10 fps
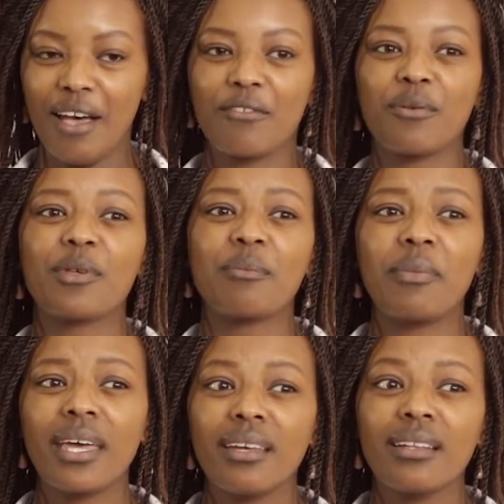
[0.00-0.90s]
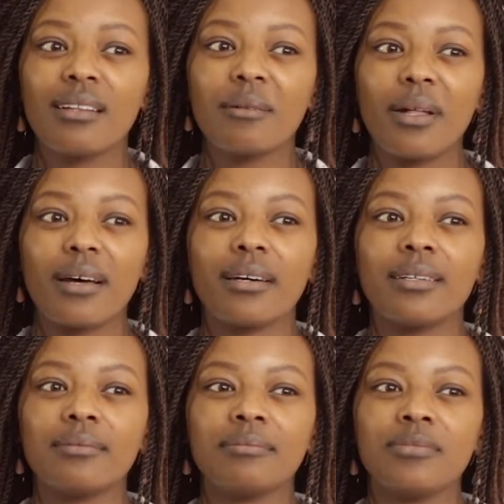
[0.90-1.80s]
From the male
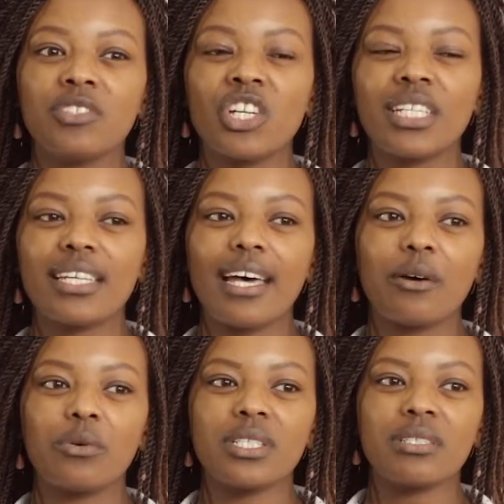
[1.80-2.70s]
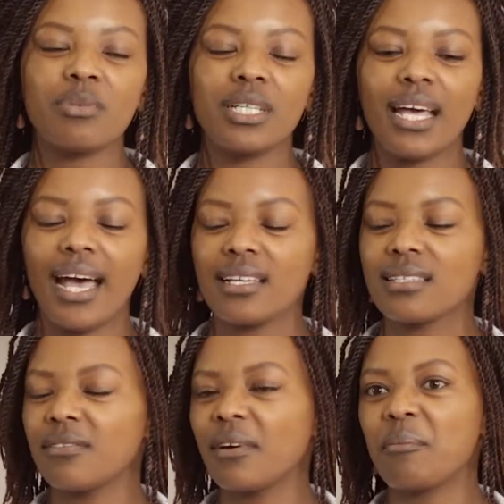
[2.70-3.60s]
gender, I was being
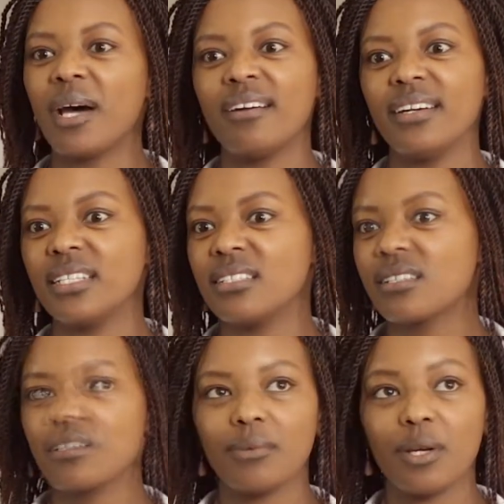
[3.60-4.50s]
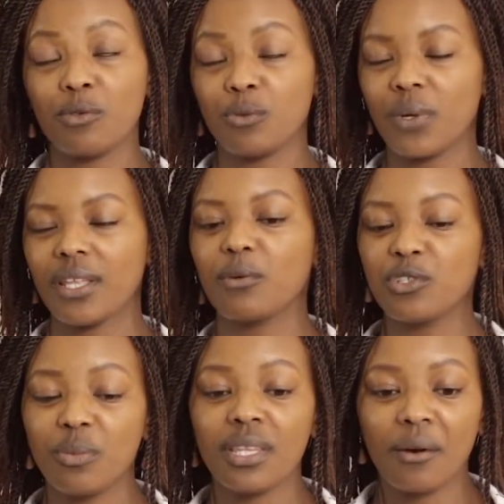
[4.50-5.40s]
asked if I'm married, whether I want
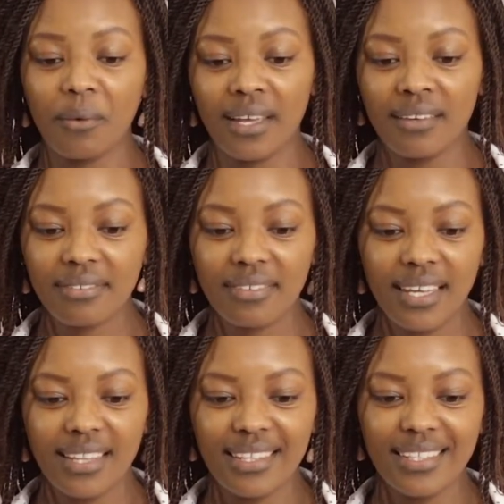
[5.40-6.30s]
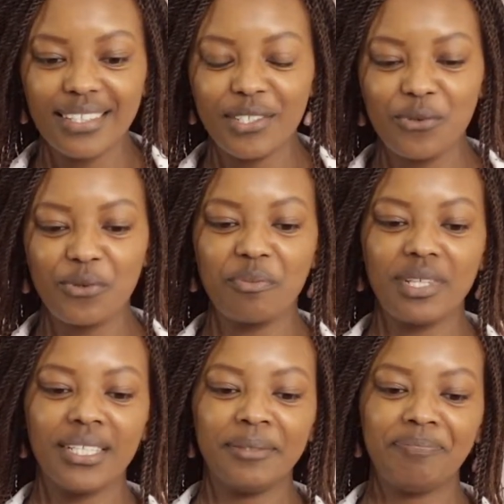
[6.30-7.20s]
to be their wife, and then it would
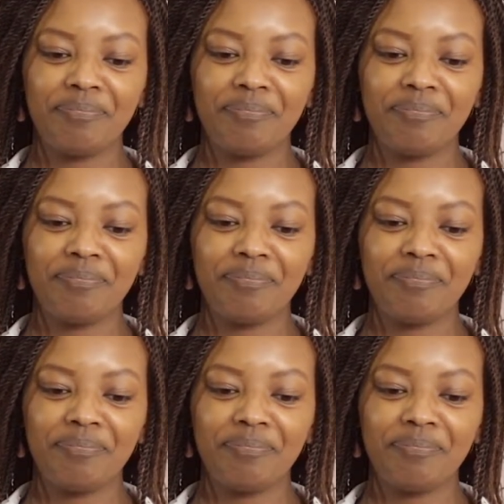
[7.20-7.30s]
be